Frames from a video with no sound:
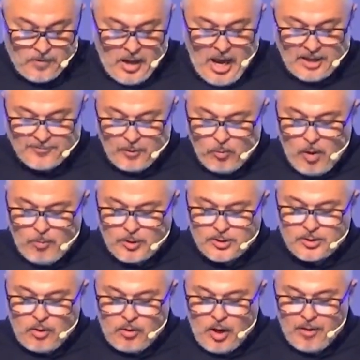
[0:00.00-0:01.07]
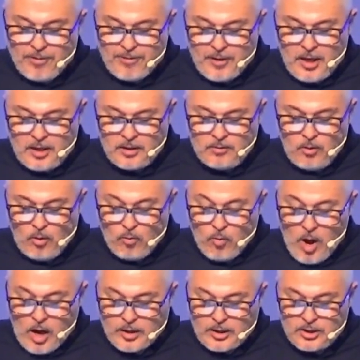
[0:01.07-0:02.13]
As for what was sown on thin,
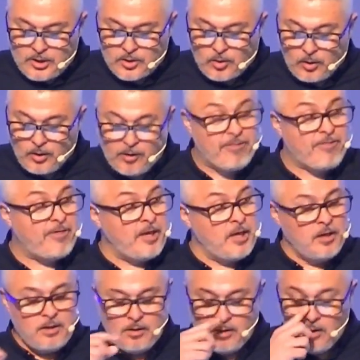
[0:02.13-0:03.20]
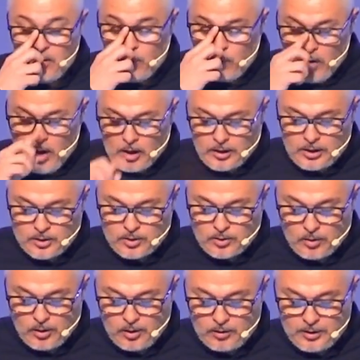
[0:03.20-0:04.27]
rocky soil,
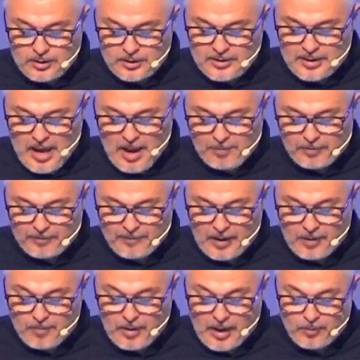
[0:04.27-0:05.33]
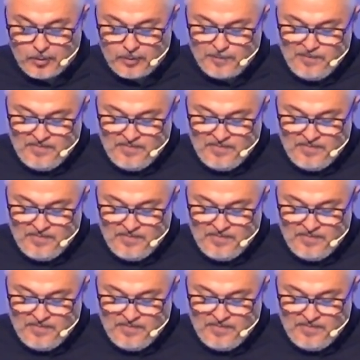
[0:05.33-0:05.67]
this is the Amplified Bible.